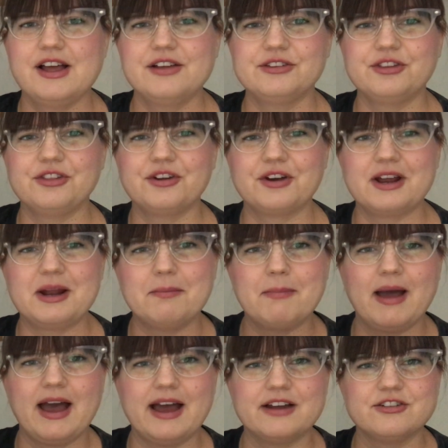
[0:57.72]
so they're gonna
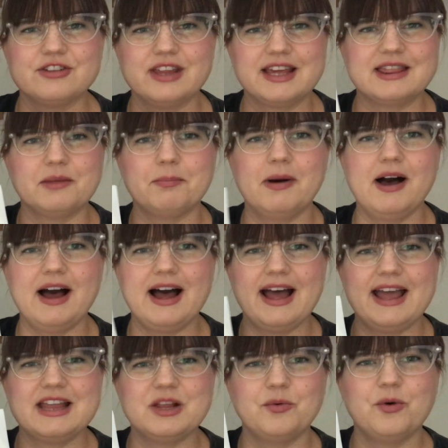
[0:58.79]
match like the pie
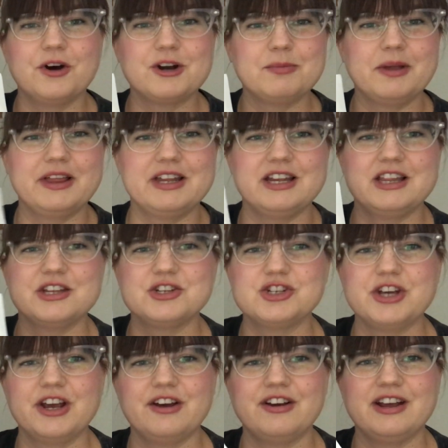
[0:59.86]
and the watermelon and the
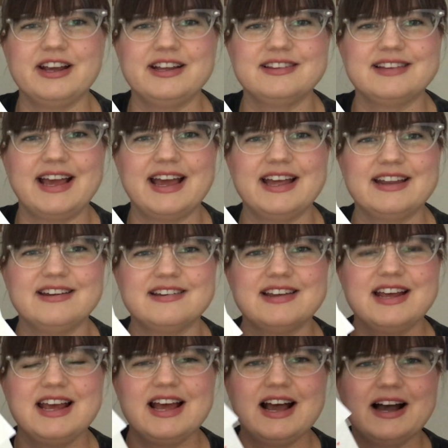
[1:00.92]
cherries, and
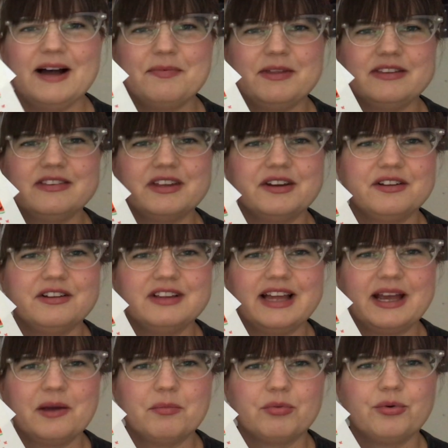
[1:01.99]
these little
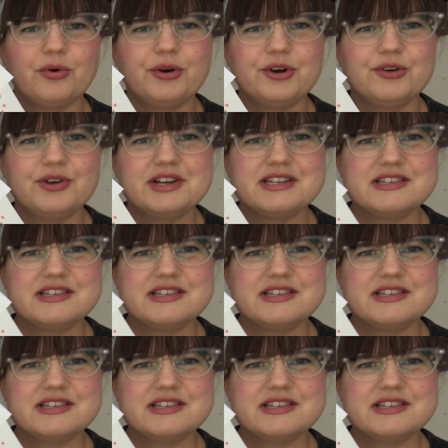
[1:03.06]
like embroidery